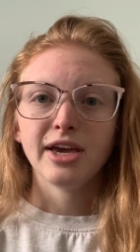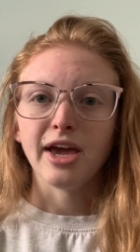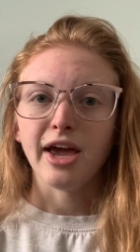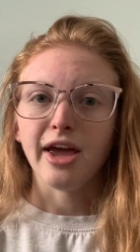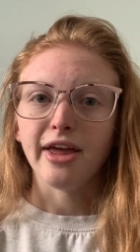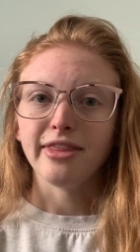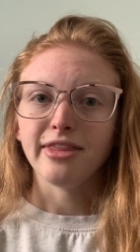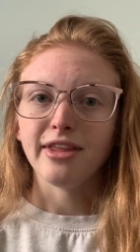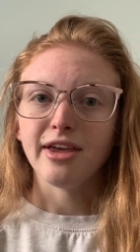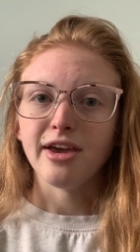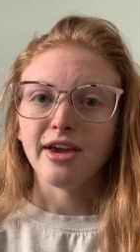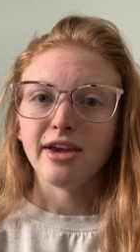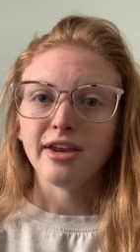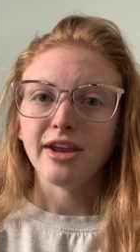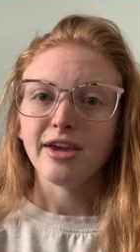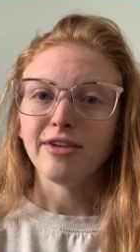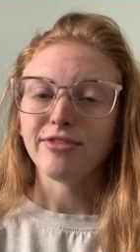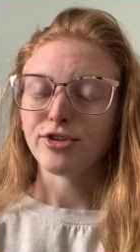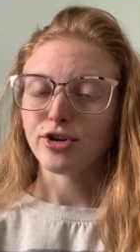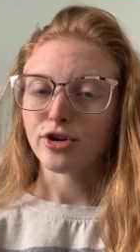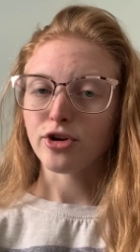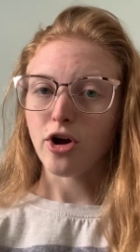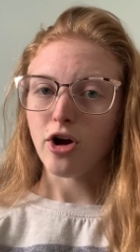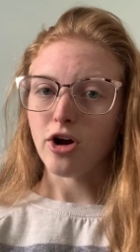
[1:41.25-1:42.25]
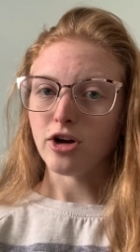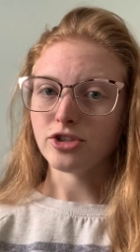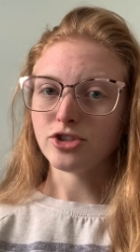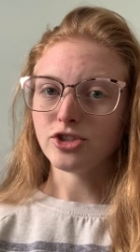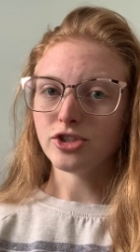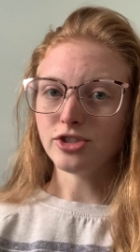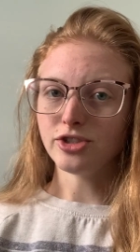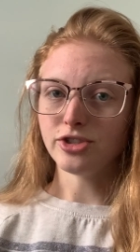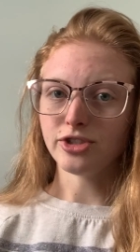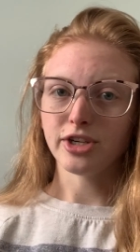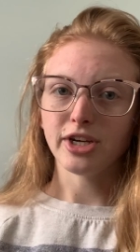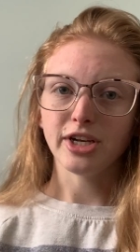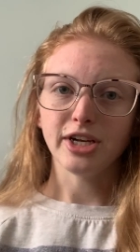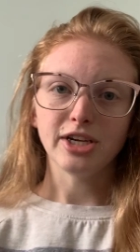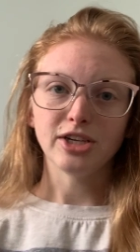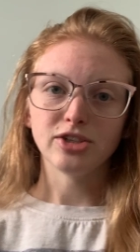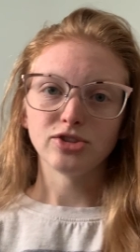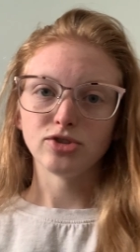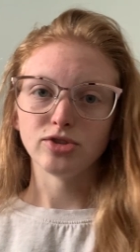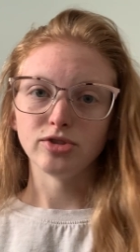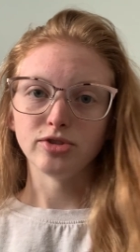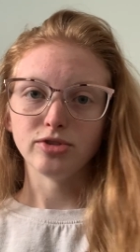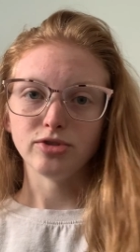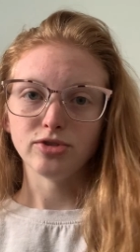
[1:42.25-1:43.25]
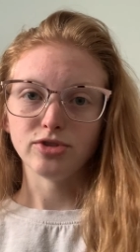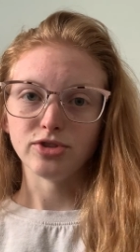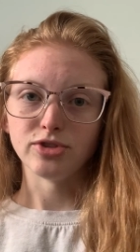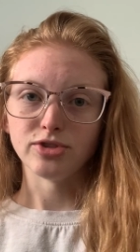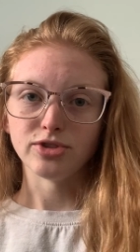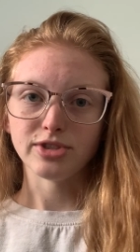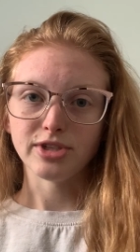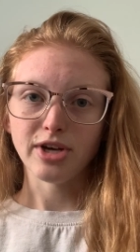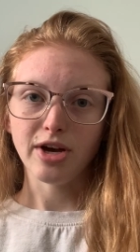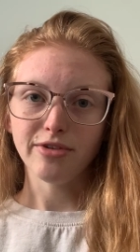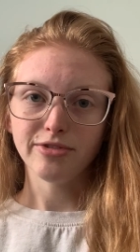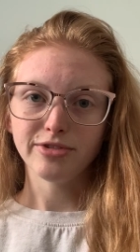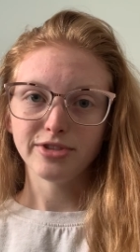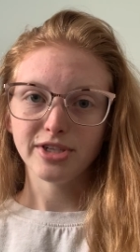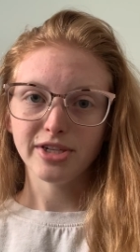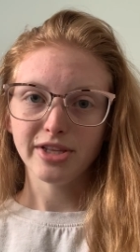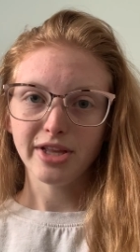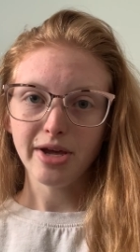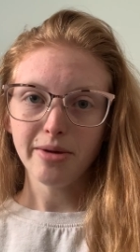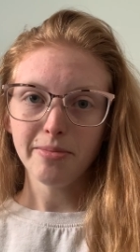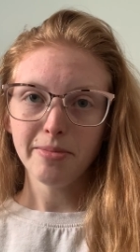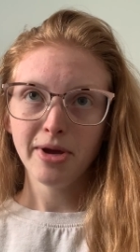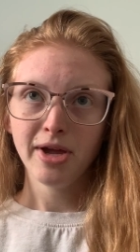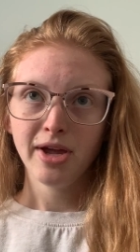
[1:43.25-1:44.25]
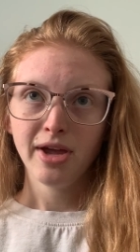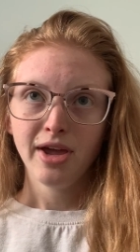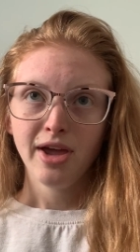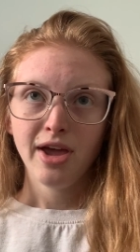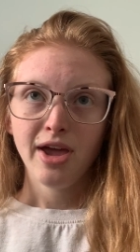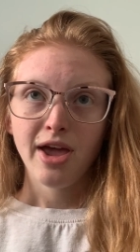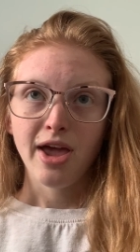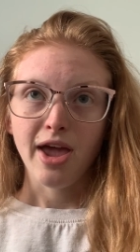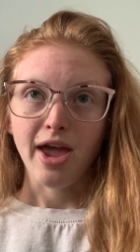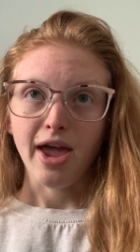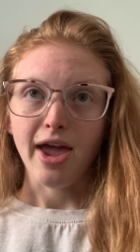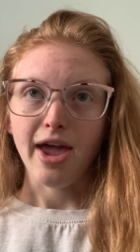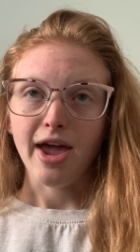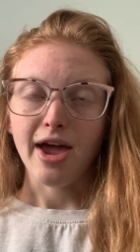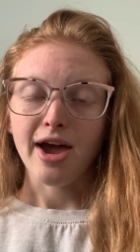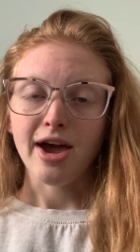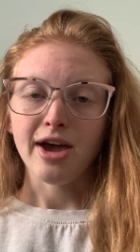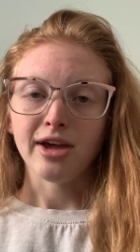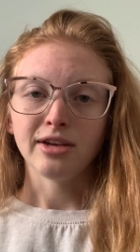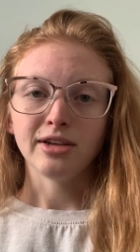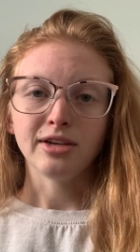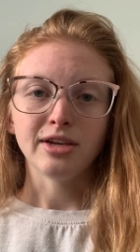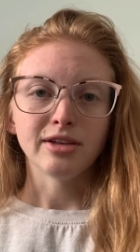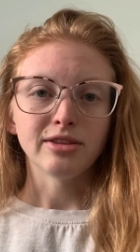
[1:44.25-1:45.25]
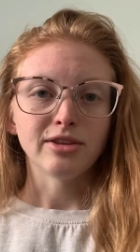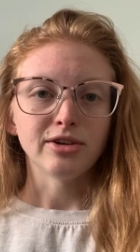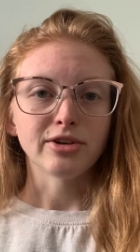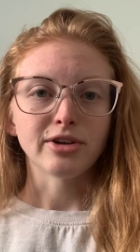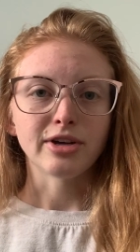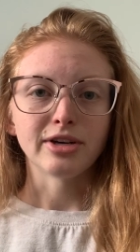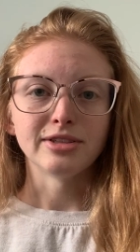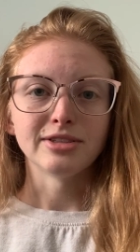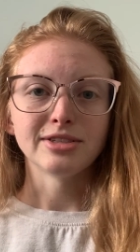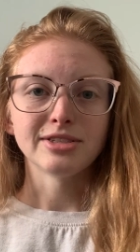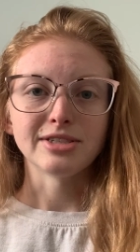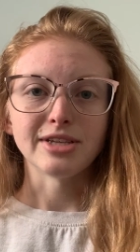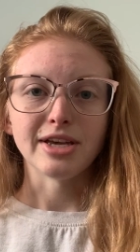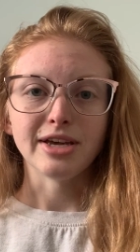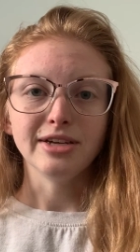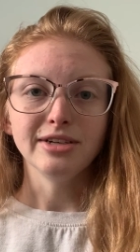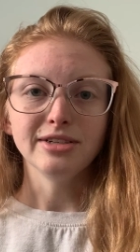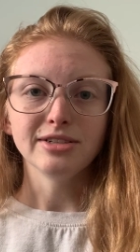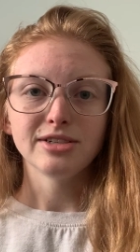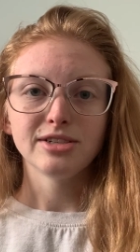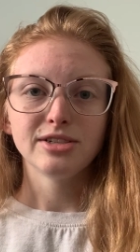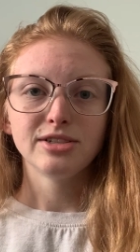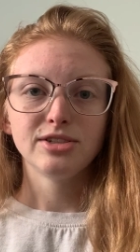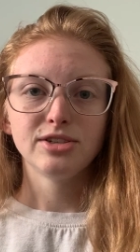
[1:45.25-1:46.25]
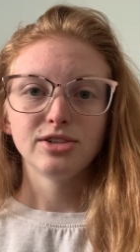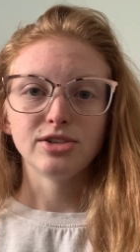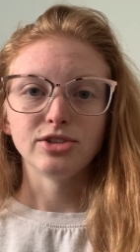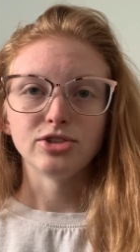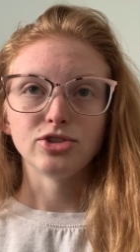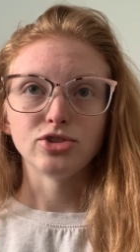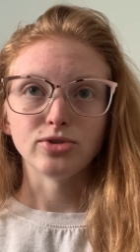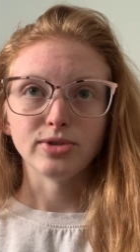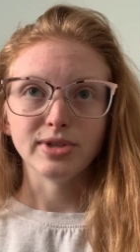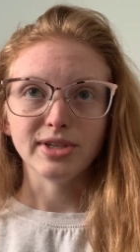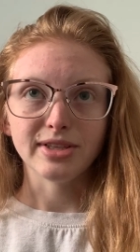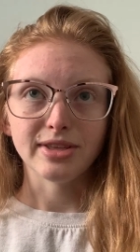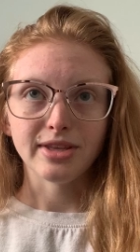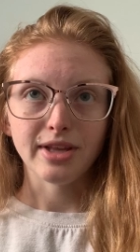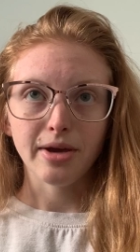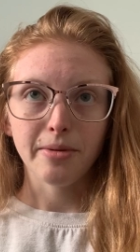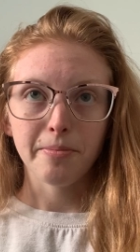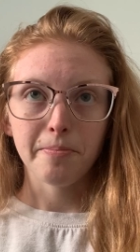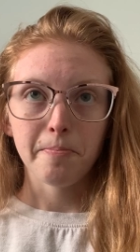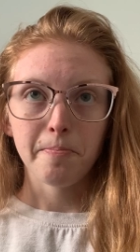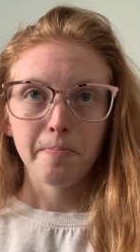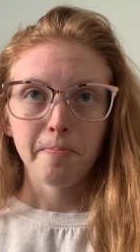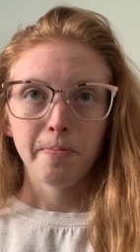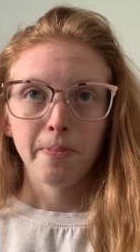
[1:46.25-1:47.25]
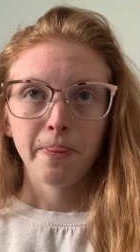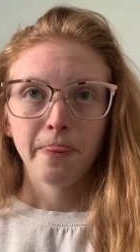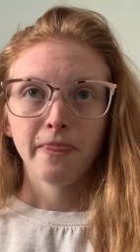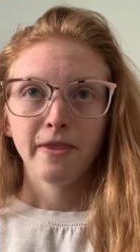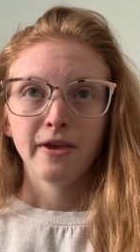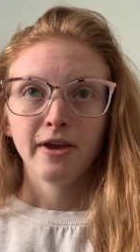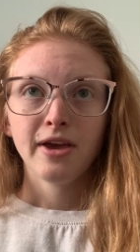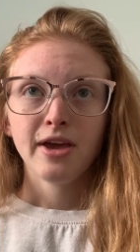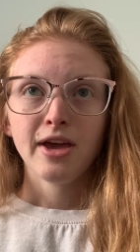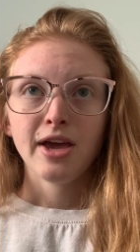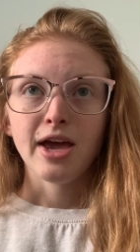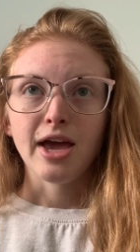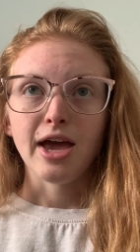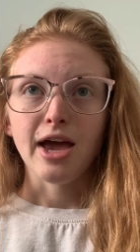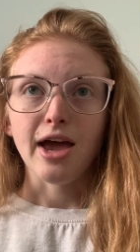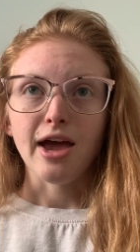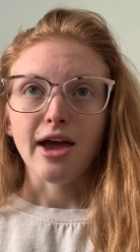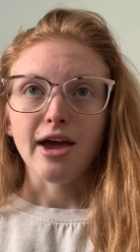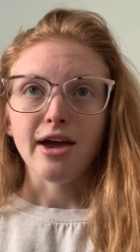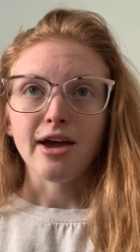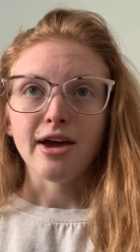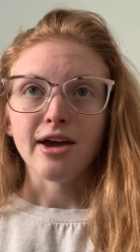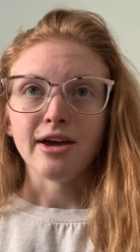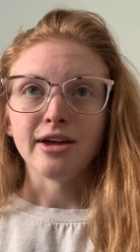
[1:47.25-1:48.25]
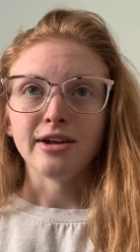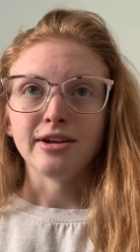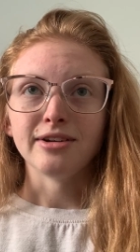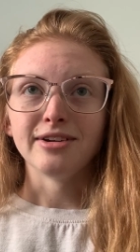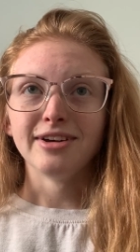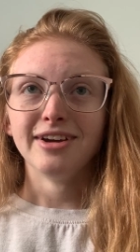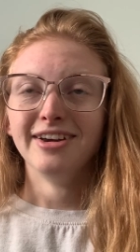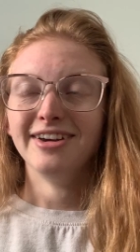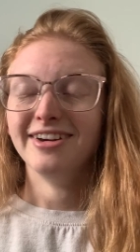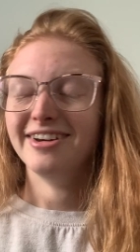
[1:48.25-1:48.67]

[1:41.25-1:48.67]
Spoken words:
And then if they're conscious, you're going to introduce yourself to them and get their consent to treat them. And